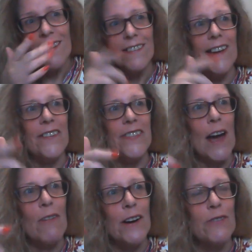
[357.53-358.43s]
Let
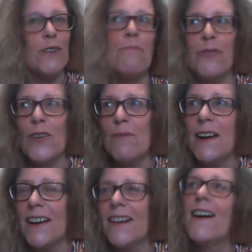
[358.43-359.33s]
that one rip for a
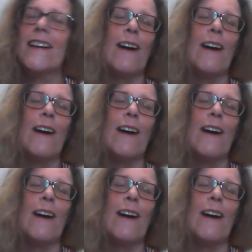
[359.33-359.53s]
minute. Oh,